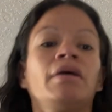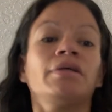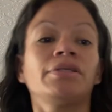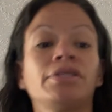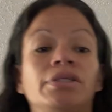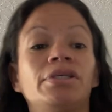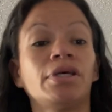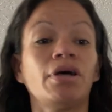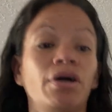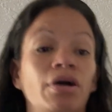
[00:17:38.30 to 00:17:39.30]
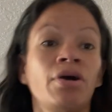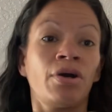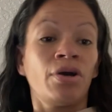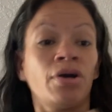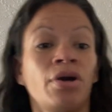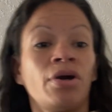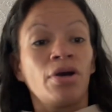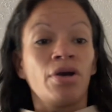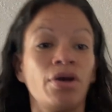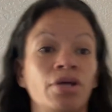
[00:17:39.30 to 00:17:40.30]

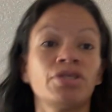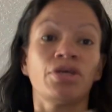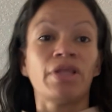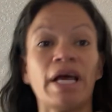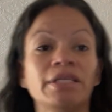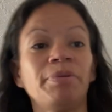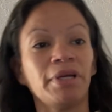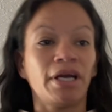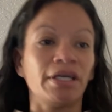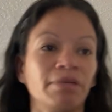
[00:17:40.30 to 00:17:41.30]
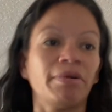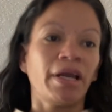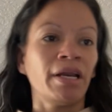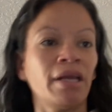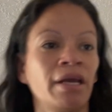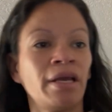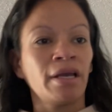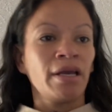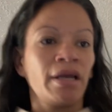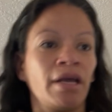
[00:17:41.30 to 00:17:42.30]
So that's pretty awesome, right?
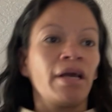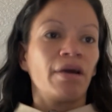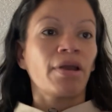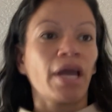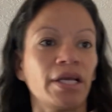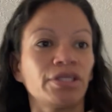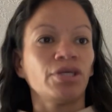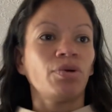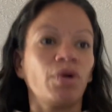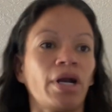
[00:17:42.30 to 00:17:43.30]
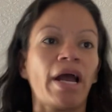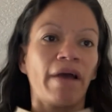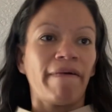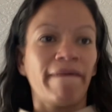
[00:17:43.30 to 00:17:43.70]
Okay, so we're at